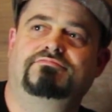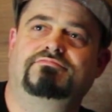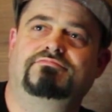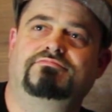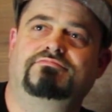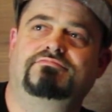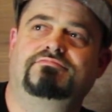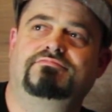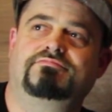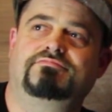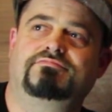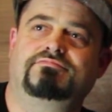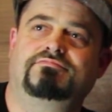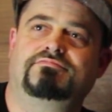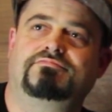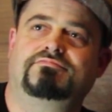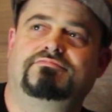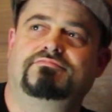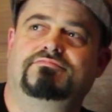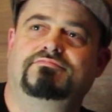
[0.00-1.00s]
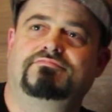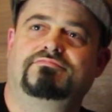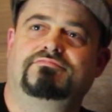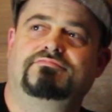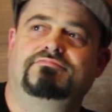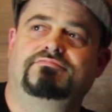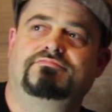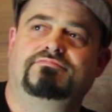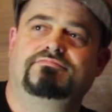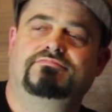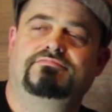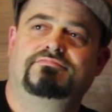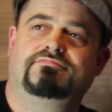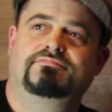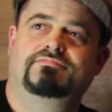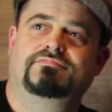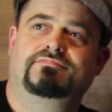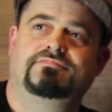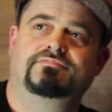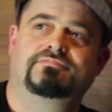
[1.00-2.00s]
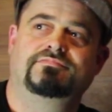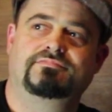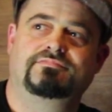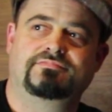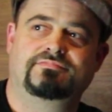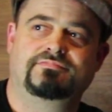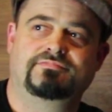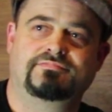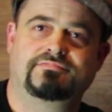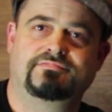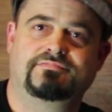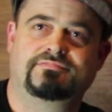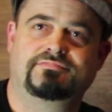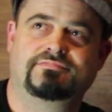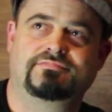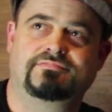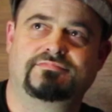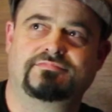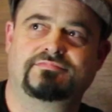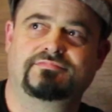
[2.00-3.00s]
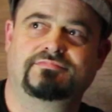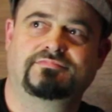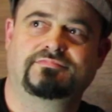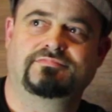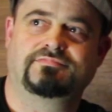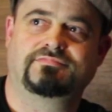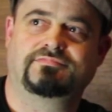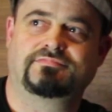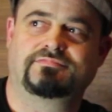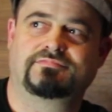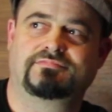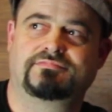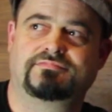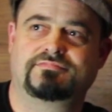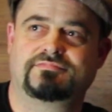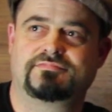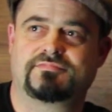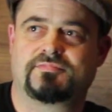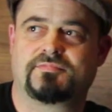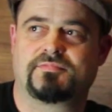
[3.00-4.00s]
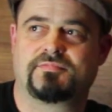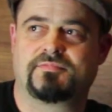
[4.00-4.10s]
The person shown says nothing.